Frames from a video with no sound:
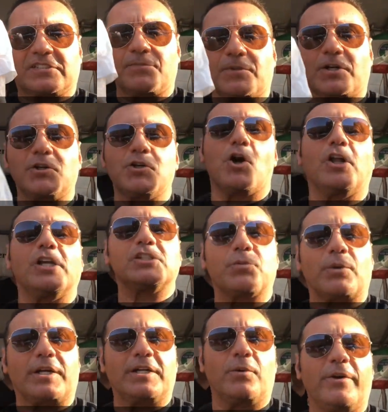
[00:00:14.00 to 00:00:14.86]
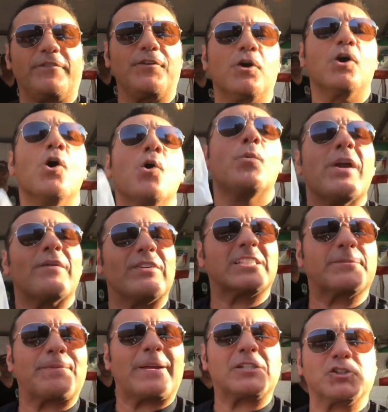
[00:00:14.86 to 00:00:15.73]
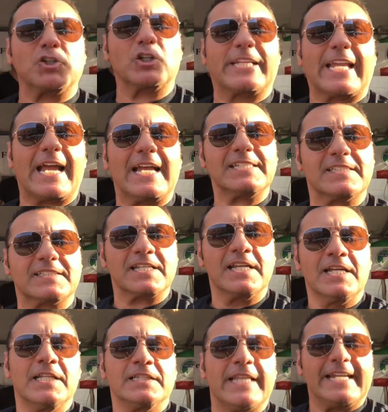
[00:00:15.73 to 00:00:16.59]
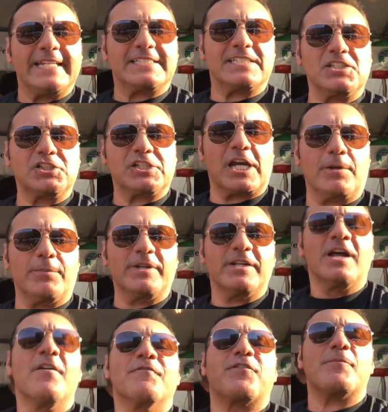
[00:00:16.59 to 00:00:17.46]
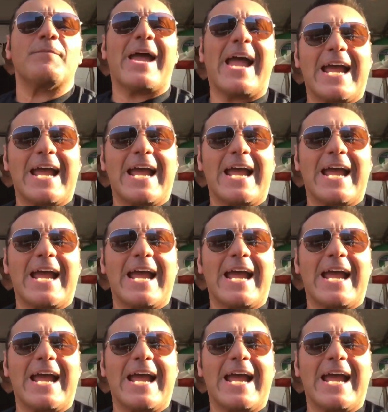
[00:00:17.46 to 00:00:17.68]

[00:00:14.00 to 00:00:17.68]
us some cannolis we're gonna review. We have a special guest, ladies and gentlemen, from